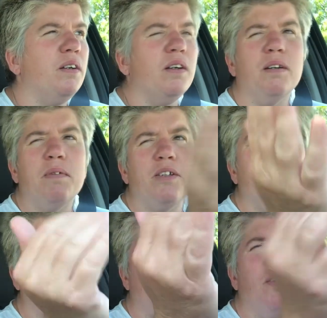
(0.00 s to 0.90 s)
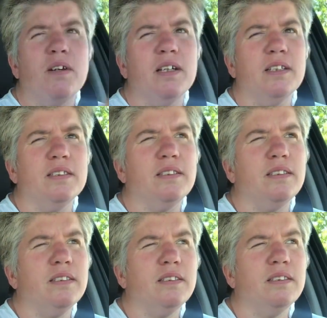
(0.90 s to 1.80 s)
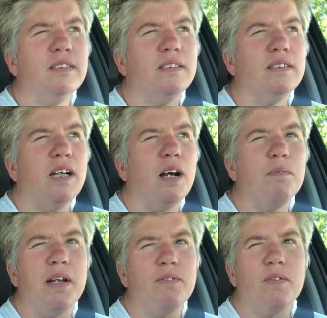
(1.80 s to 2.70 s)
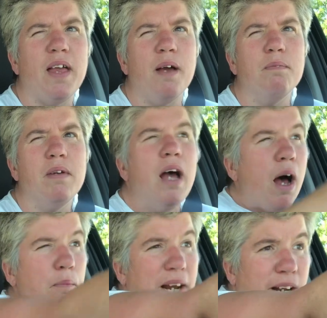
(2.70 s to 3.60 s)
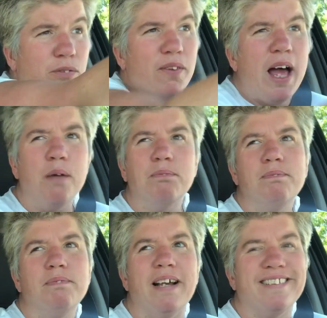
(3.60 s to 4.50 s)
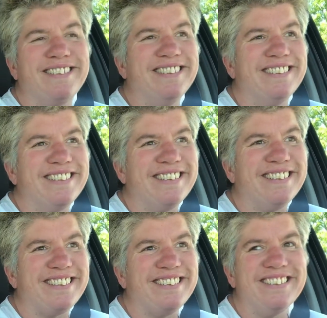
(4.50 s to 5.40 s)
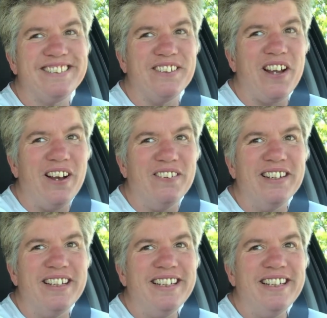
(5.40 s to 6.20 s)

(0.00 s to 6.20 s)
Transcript: might as well go, because I'm waiting for them. So go.